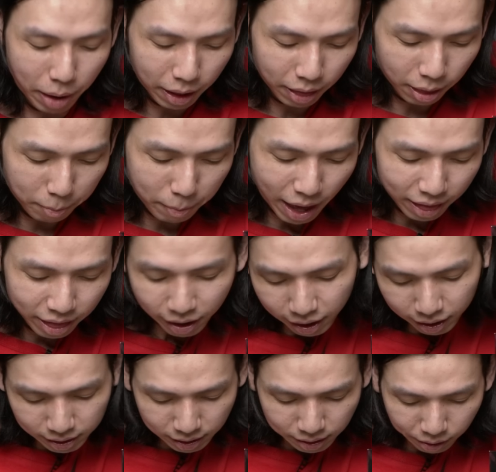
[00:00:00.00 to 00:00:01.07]

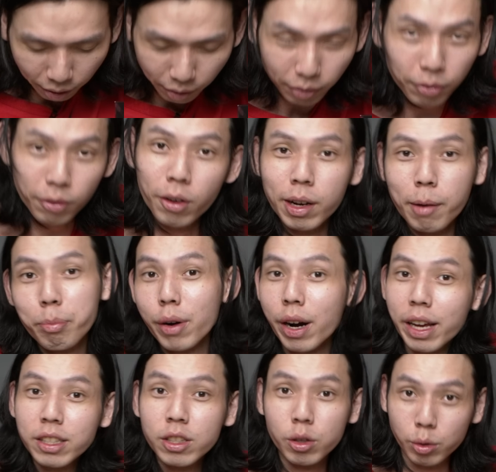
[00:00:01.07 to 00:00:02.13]
mathematics for the
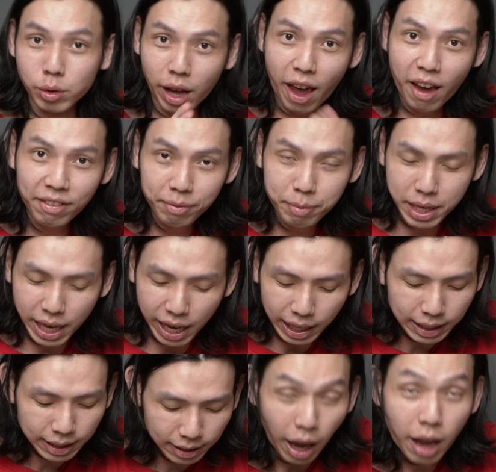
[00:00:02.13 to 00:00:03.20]
price to
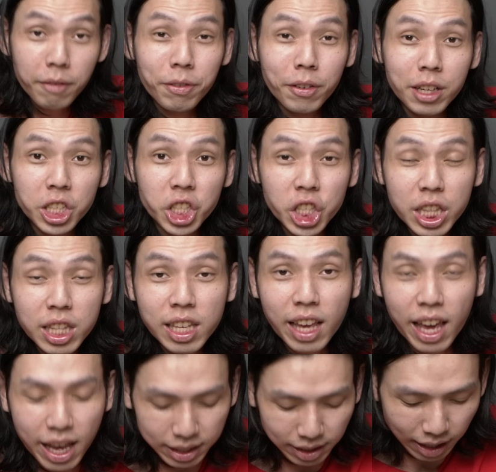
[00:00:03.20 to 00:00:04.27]
FPS, and for the
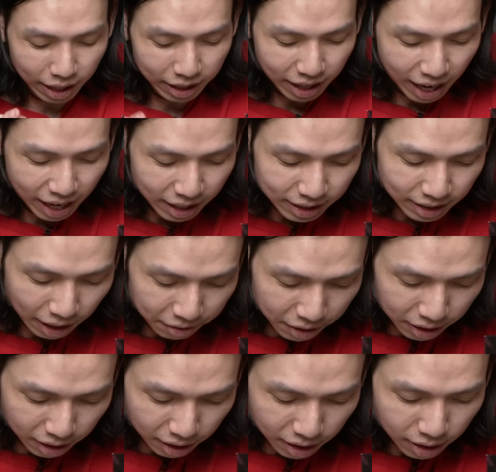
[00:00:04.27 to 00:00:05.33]
GTX
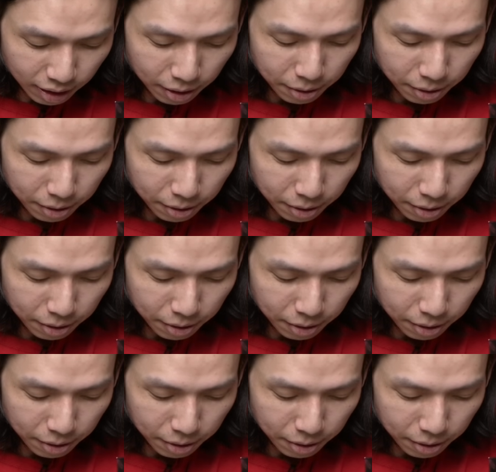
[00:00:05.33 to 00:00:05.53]
970, it